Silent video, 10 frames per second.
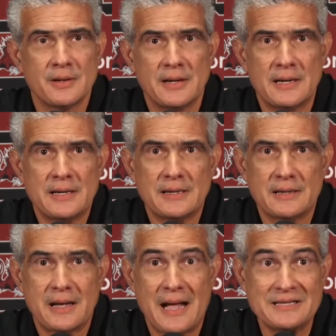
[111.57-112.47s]

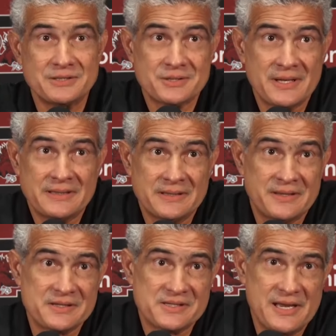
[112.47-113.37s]
I just think
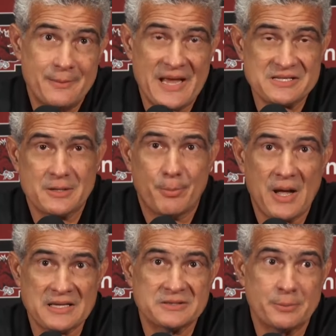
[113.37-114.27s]
that this team has the
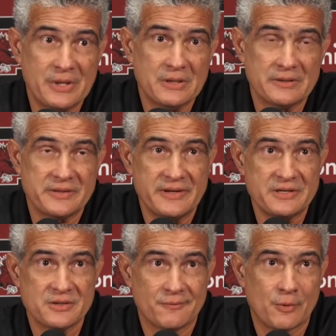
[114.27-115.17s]

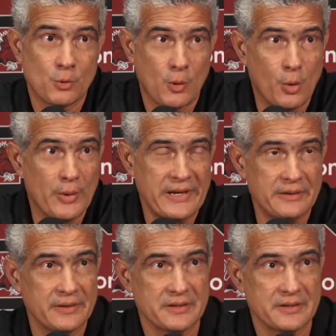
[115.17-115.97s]
possibilities of growing.